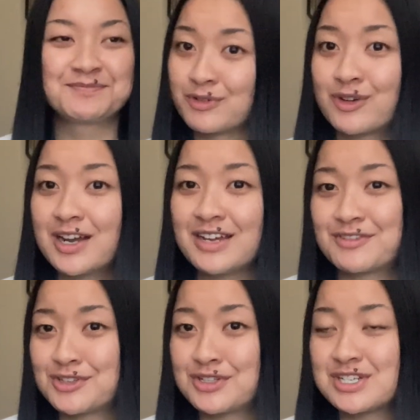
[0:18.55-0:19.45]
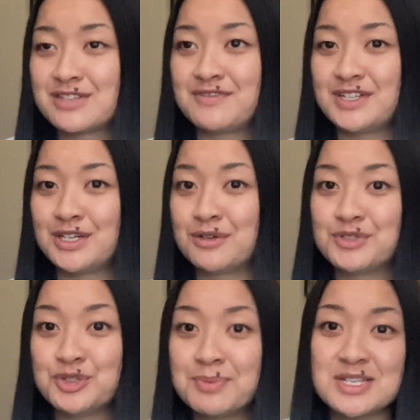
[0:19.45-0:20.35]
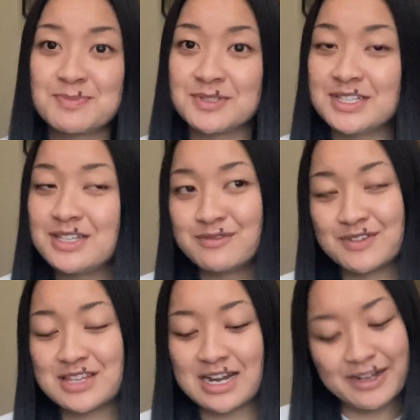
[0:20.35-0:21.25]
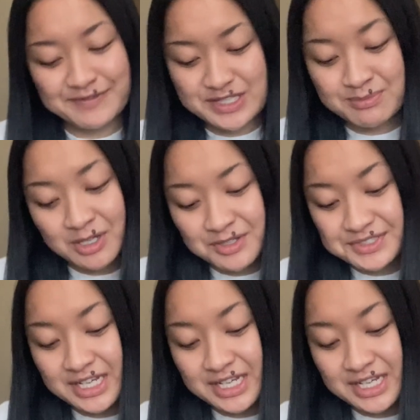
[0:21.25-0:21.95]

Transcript: Before I get further into the video, you best believe that I have smelled